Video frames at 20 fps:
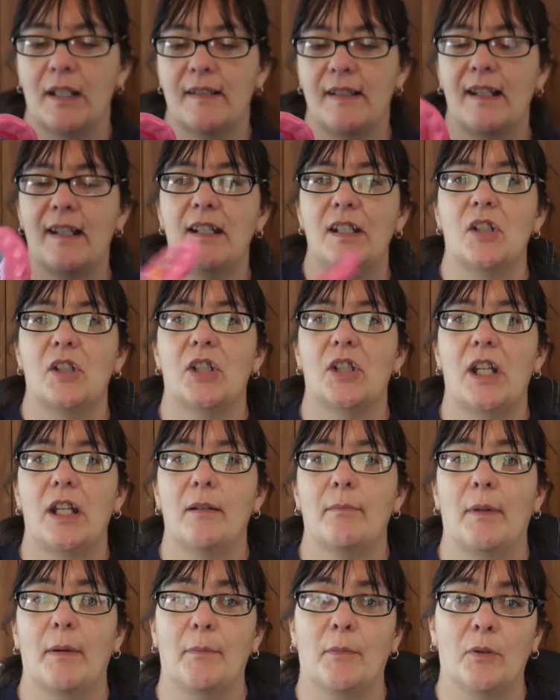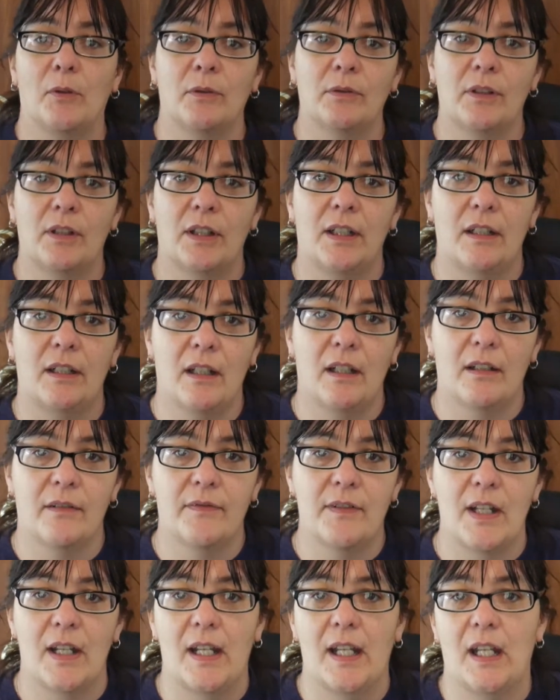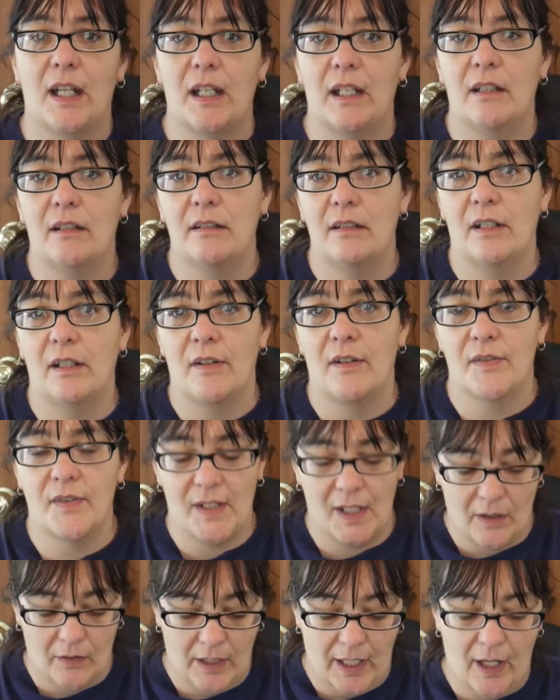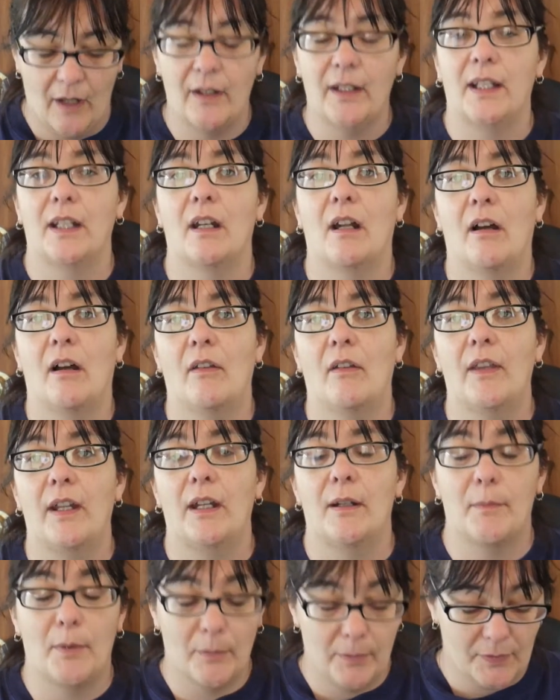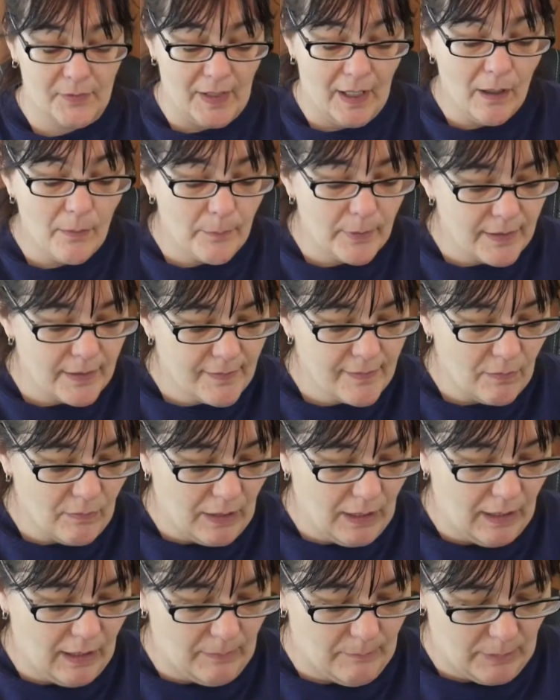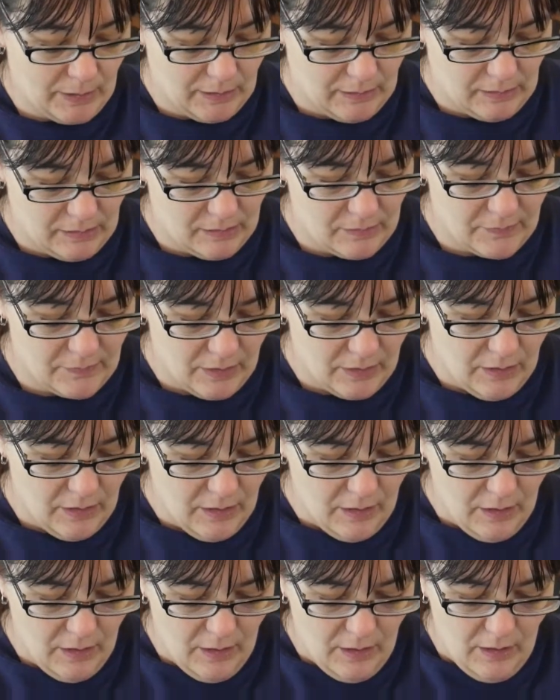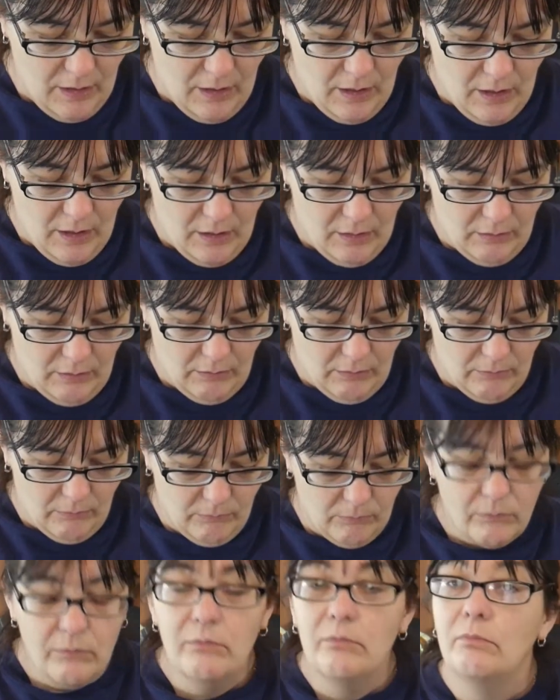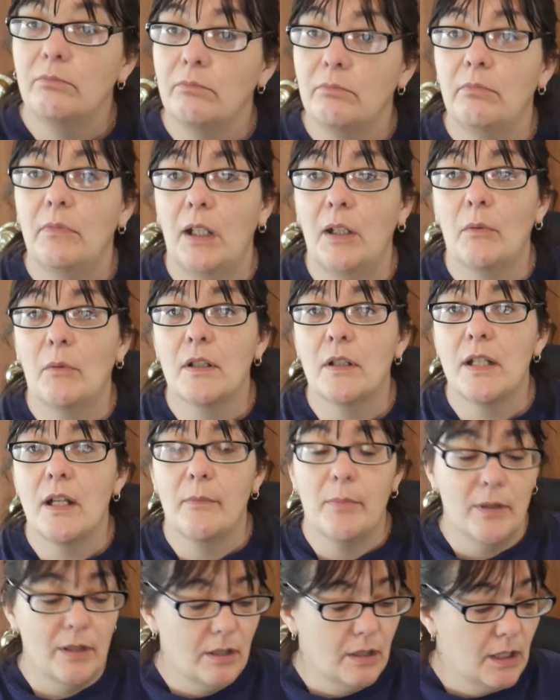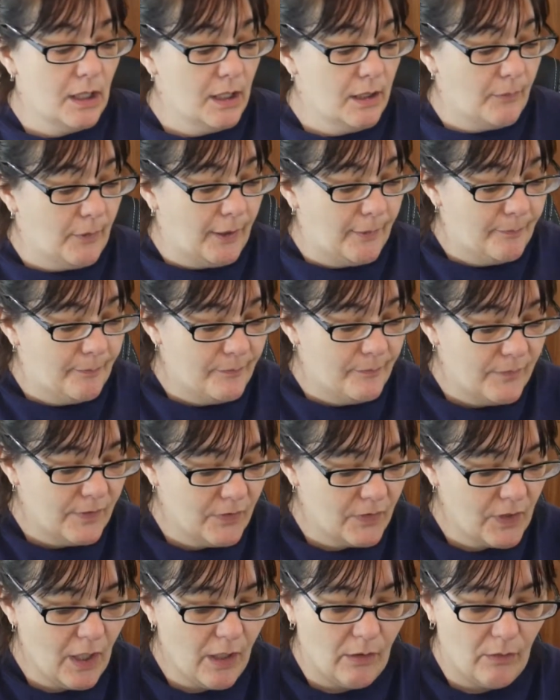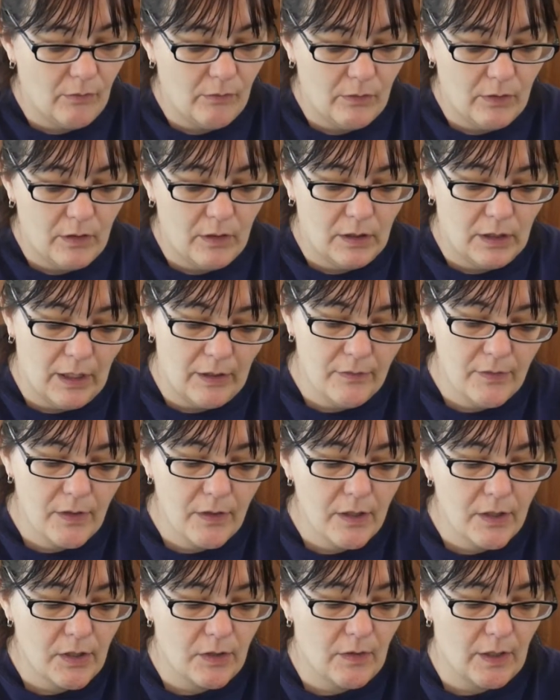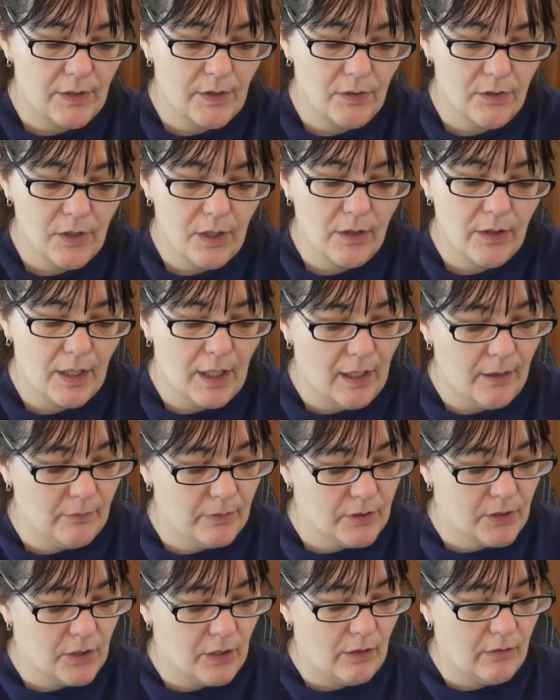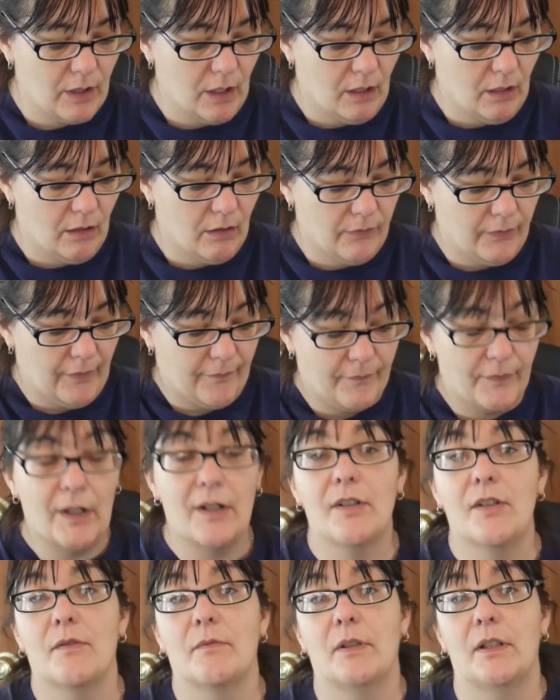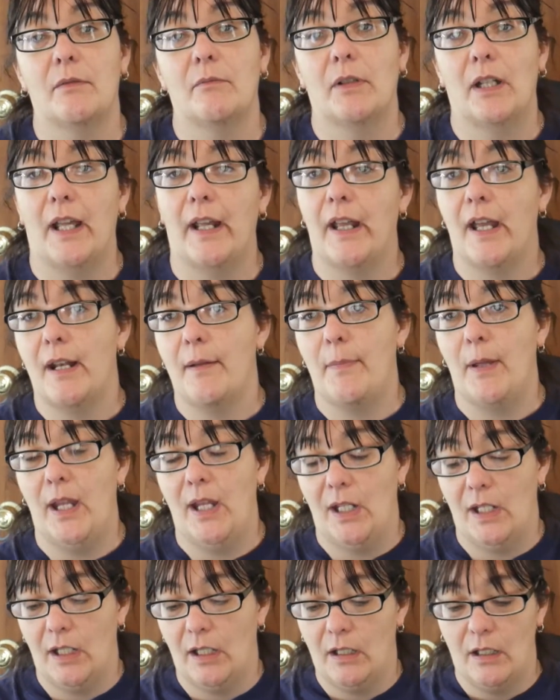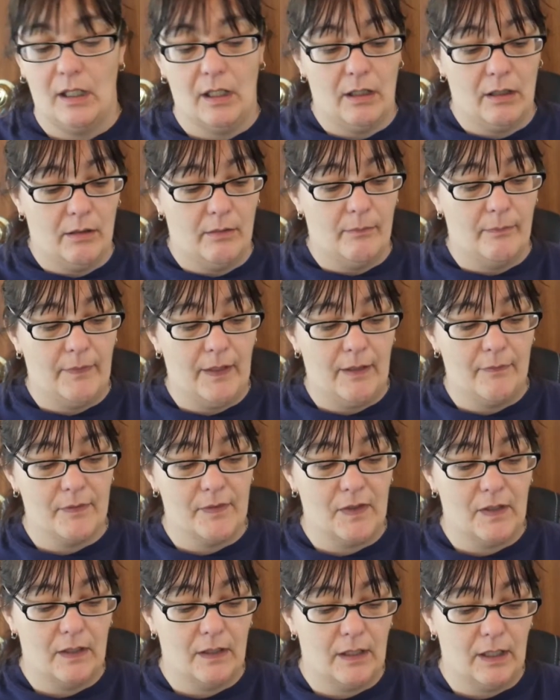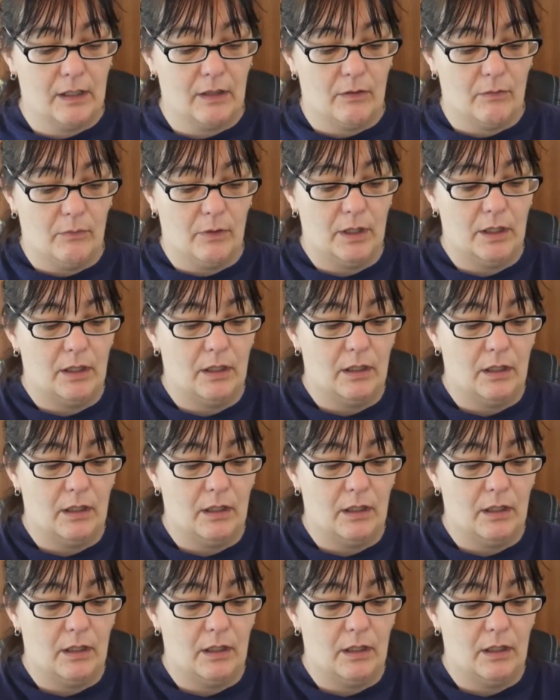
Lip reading: I didn't shake my mold good enough to get it, you know, settled out and get all the air bubbles out, but it's okay because it worked out pretty good anyway. So those are the two. I told y'all that I would show y'all the first one when I got it painted. That was the thicker one.